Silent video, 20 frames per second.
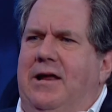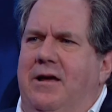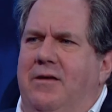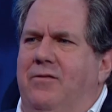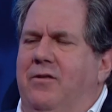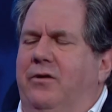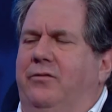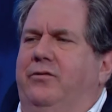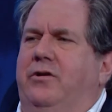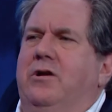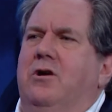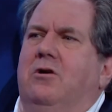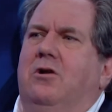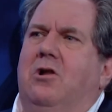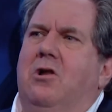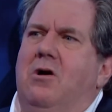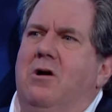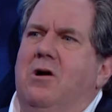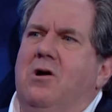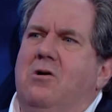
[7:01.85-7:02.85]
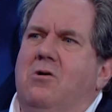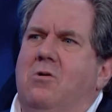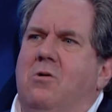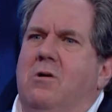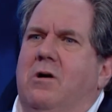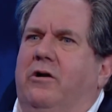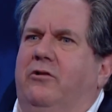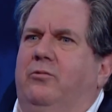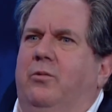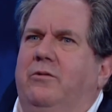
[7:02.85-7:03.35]
in this year-long
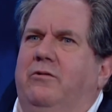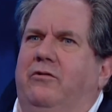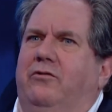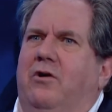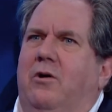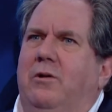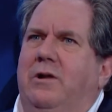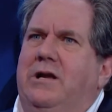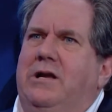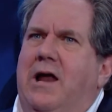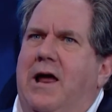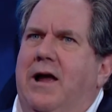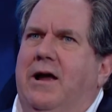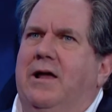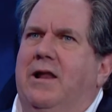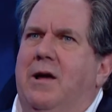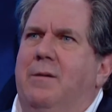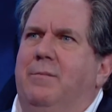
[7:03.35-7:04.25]
course, which is only taken,